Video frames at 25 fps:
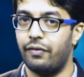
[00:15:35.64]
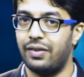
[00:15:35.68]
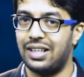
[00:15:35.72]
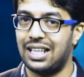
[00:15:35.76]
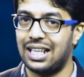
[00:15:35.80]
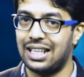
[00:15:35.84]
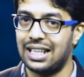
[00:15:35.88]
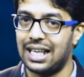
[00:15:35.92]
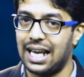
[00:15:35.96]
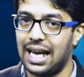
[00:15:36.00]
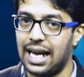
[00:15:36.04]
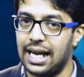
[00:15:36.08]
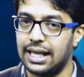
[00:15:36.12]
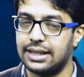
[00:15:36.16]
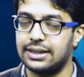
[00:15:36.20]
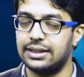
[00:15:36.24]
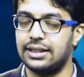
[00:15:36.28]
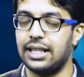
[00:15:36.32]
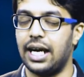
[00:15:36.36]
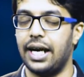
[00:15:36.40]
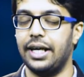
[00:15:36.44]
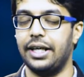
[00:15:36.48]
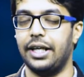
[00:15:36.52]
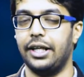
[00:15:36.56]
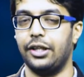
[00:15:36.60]
with an
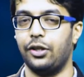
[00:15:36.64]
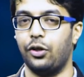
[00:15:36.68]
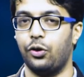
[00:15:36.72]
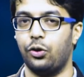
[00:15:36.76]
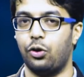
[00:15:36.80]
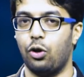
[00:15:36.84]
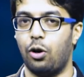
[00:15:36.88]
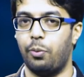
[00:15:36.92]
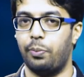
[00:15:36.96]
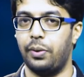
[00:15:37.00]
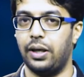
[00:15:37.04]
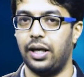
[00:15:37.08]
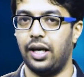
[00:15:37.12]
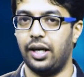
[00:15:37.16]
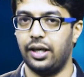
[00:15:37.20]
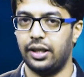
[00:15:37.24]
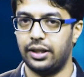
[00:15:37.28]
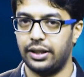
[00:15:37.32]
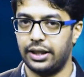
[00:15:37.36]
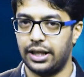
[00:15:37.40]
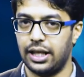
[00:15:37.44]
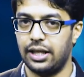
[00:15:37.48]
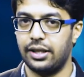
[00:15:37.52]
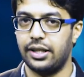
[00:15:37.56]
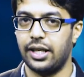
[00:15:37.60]
exciting new topic.
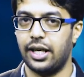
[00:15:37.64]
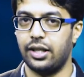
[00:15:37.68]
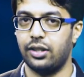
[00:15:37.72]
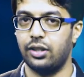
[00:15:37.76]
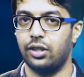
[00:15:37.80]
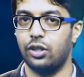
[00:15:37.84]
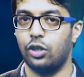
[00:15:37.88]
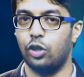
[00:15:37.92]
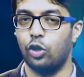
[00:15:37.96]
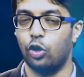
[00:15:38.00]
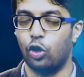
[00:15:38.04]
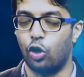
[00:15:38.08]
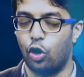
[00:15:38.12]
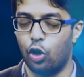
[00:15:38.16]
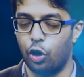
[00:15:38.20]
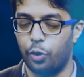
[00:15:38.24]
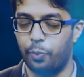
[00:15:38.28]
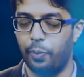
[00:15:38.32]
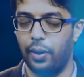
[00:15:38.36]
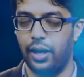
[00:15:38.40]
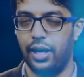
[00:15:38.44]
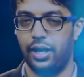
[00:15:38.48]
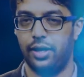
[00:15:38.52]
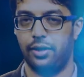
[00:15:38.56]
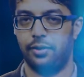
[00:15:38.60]
Till then,
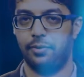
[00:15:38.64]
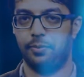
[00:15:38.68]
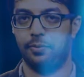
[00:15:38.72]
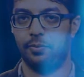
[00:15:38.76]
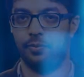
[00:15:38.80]
goodbye.